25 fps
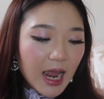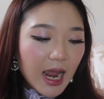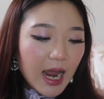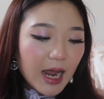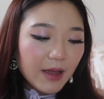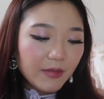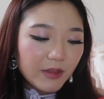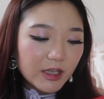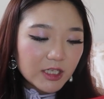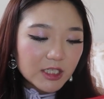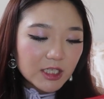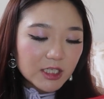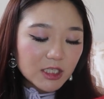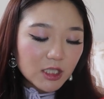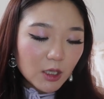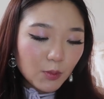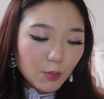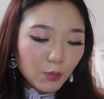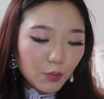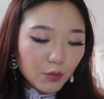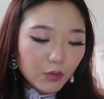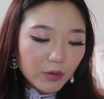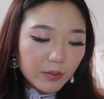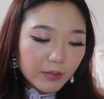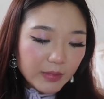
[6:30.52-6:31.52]
and this is the
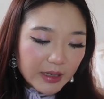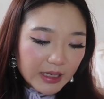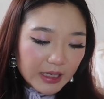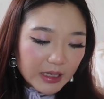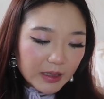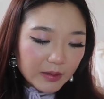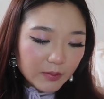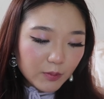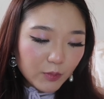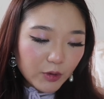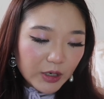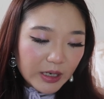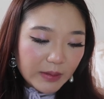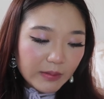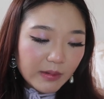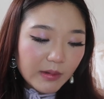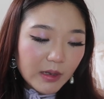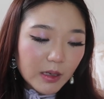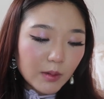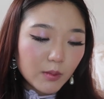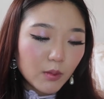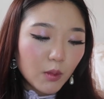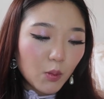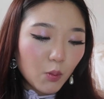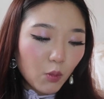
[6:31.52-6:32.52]

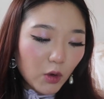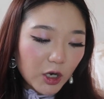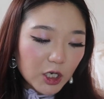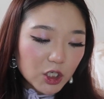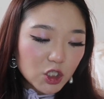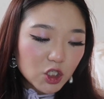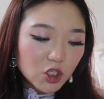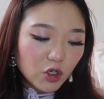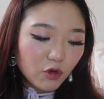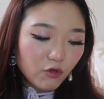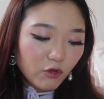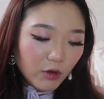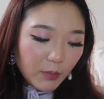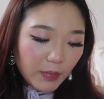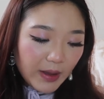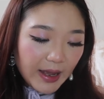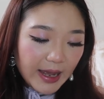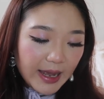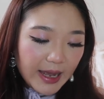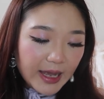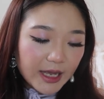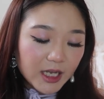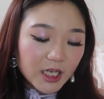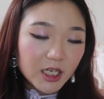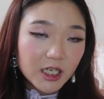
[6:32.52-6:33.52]
Premium Moisture
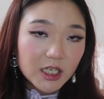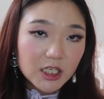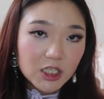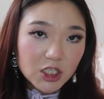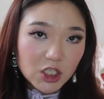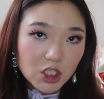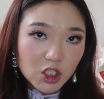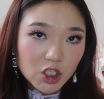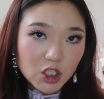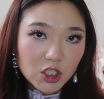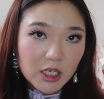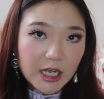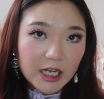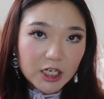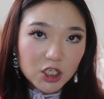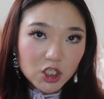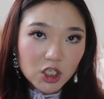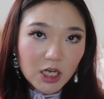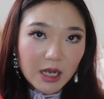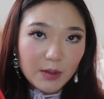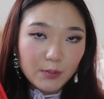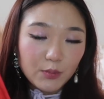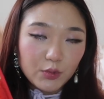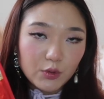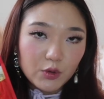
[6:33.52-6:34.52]
Repair Conditioner and
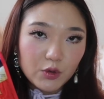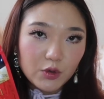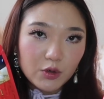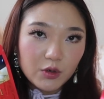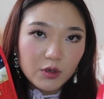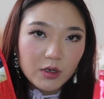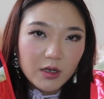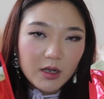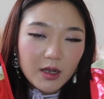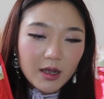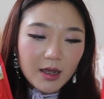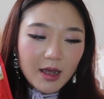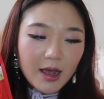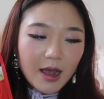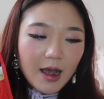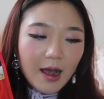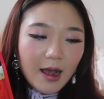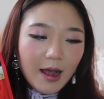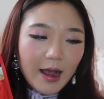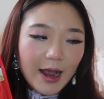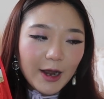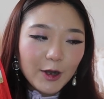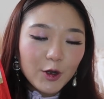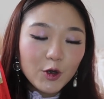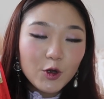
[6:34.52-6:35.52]
Shampoo.
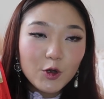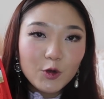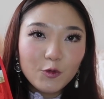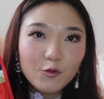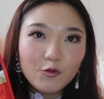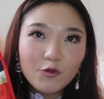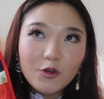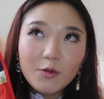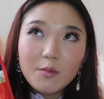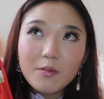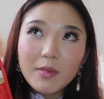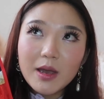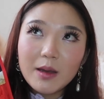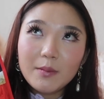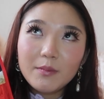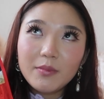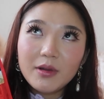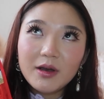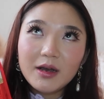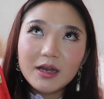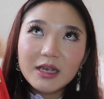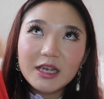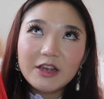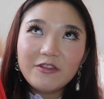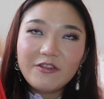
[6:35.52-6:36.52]
I don't
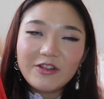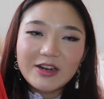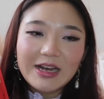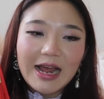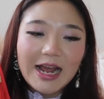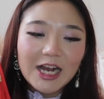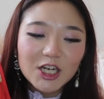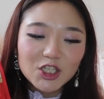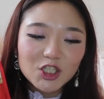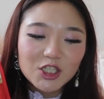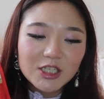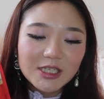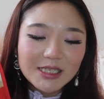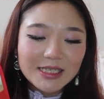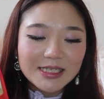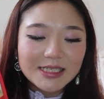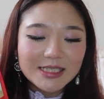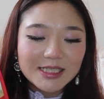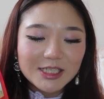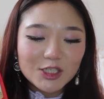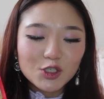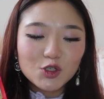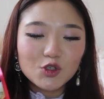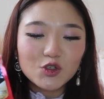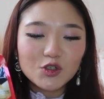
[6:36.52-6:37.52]
remember if it actually is
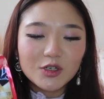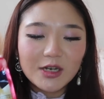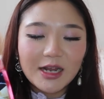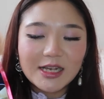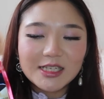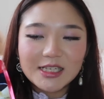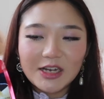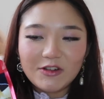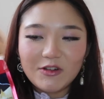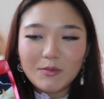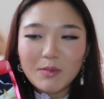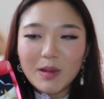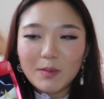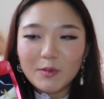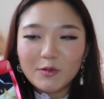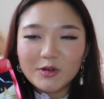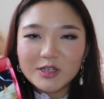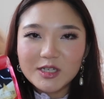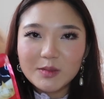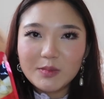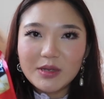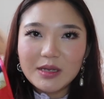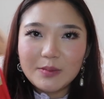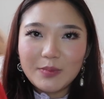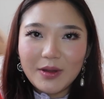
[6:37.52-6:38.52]
as good as I remember it
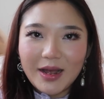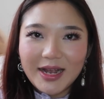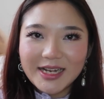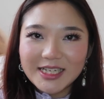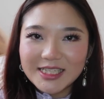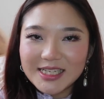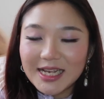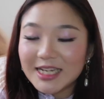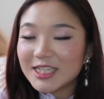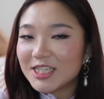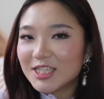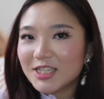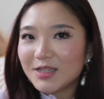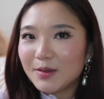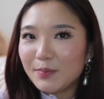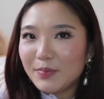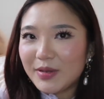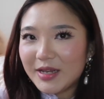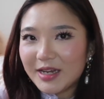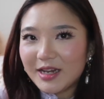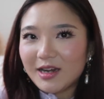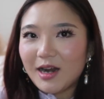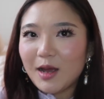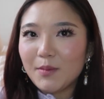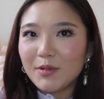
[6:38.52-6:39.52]
to be, but I just had to
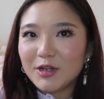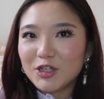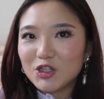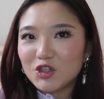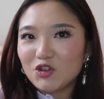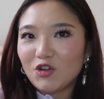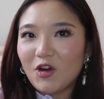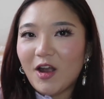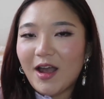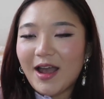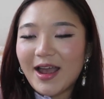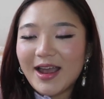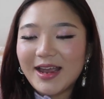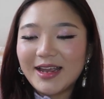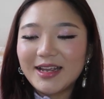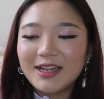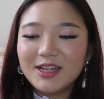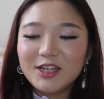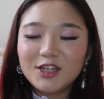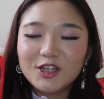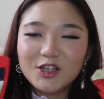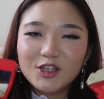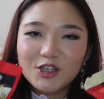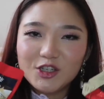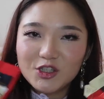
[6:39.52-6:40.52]
pick it up and try,
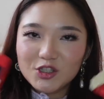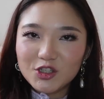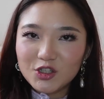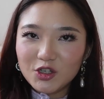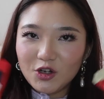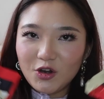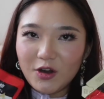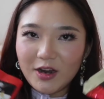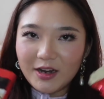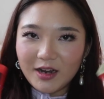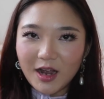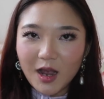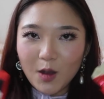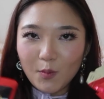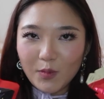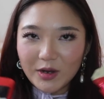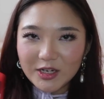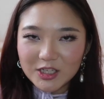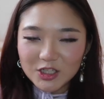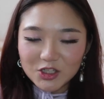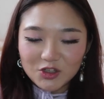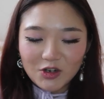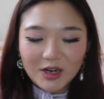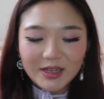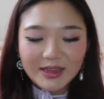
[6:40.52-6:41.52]
so I can't wait
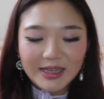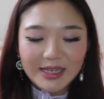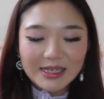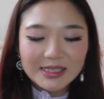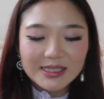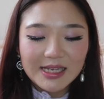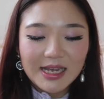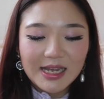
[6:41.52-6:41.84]
to try these